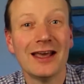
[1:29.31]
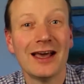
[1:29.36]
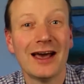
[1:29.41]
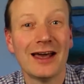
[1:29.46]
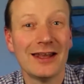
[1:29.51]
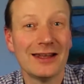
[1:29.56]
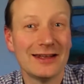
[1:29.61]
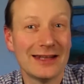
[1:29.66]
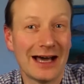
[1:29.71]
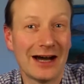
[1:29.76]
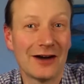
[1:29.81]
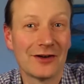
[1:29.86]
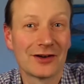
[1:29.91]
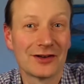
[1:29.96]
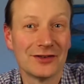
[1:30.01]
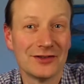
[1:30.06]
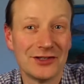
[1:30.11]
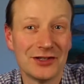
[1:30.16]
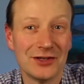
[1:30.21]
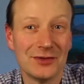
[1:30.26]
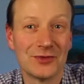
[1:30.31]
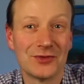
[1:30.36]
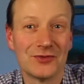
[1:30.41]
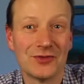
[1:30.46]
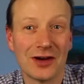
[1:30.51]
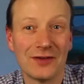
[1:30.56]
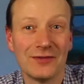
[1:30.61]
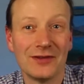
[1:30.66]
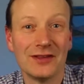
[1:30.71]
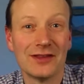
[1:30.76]
and it now consumes
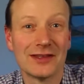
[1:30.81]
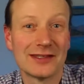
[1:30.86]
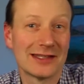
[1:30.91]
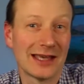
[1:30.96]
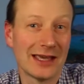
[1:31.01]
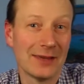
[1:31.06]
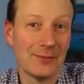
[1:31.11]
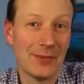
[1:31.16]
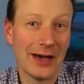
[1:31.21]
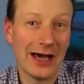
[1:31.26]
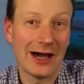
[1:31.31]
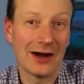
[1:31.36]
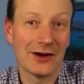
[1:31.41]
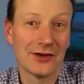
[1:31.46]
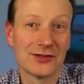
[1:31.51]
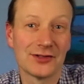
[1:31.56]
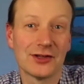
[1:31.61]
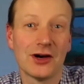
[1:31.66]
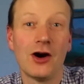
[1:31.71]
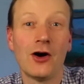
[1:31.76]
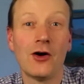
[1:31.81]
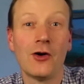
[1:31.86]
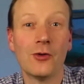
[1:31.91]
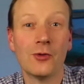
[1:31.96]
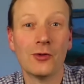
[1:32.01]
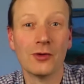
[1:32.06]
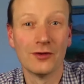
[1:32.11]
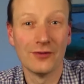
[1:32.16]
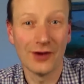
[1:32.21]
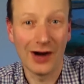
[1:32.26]
roughly the same power as the
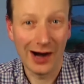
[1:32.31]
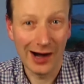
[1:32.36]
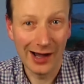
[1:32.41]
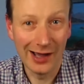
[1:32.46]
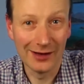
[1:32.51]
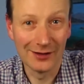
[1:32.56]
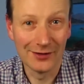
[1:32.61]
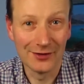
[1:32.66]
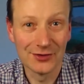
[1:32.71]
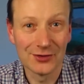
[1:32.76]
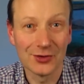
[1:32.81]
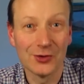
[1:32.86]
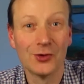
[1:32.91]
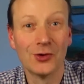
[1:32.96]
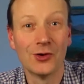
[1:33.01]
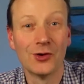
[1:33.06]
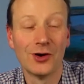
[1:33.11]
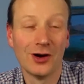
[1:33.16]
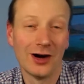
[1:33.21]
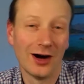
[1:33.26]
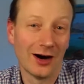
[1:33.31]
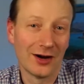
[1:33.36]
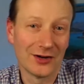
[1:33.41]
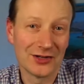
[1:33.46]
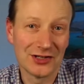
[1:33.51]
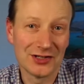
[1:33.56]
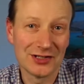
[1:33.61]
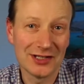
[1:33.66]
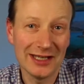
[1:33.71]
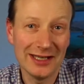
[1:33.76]
whole of Ireland or
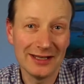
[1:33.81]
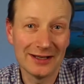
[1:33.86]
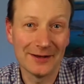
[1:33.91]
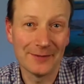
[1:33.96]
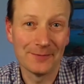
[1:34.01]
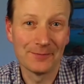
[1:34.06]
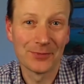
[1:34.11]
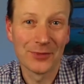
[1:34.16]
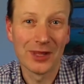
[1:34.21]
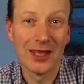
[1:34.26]
Argentina.